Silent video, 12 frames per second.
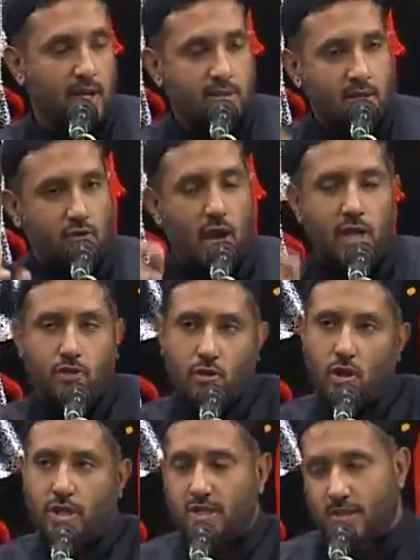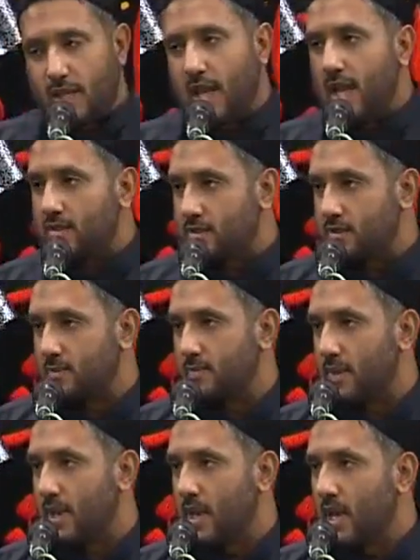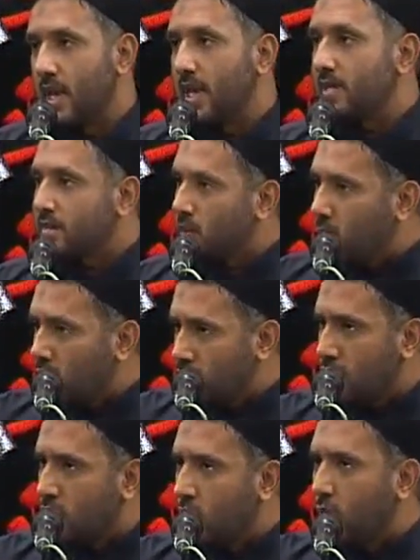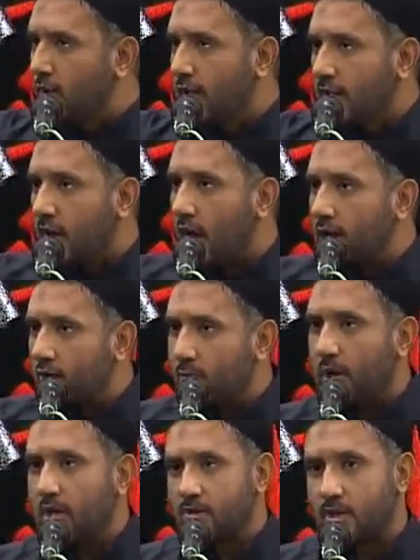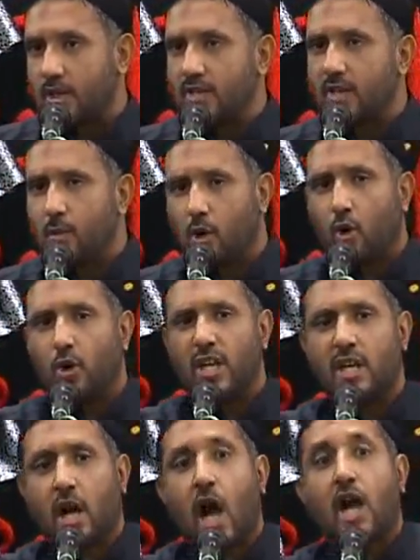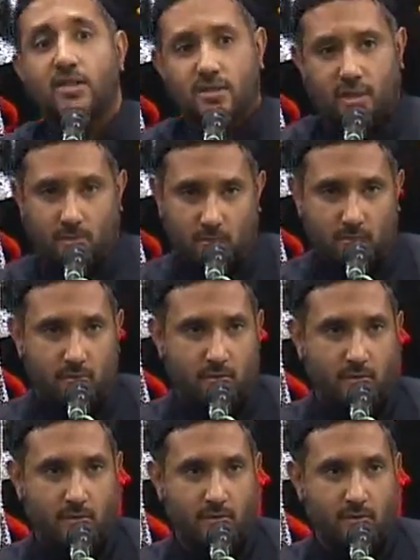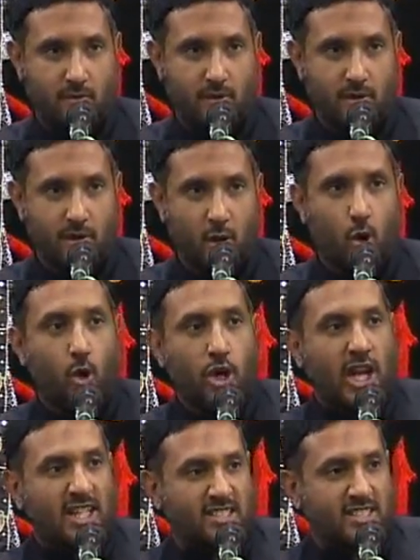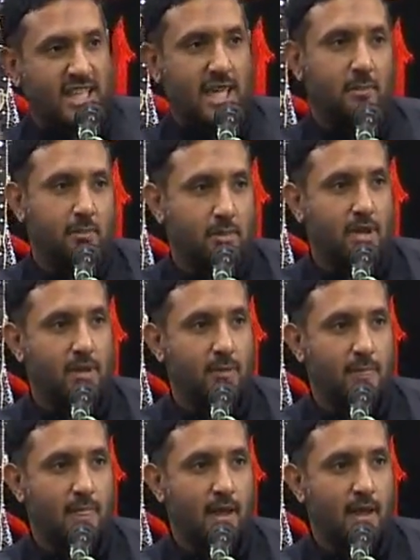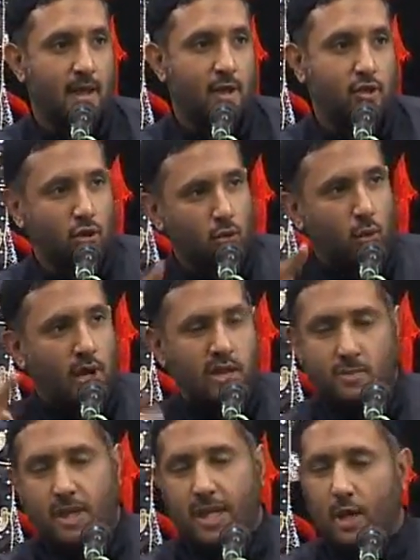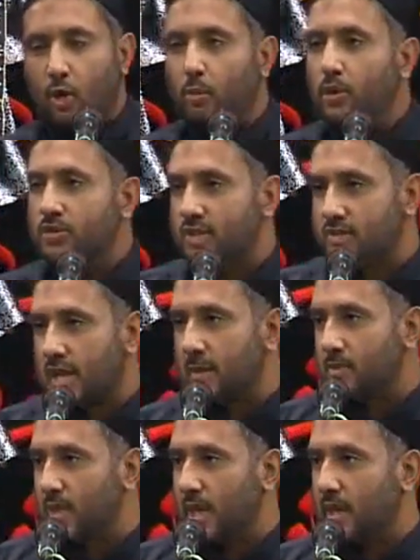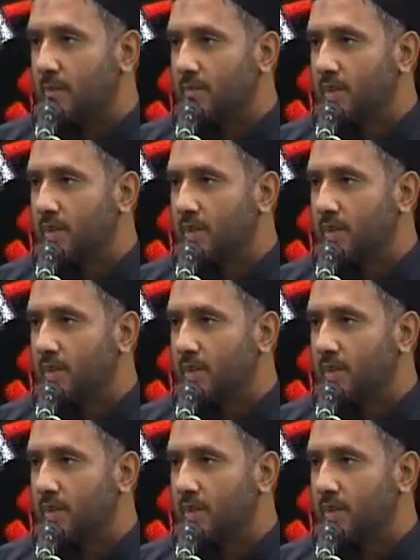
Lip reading: Is it right or not? He said, yes. He said, what do you call that kind of person? He said, we call it Qasim or Qasim. Two words meaning almost the same thing.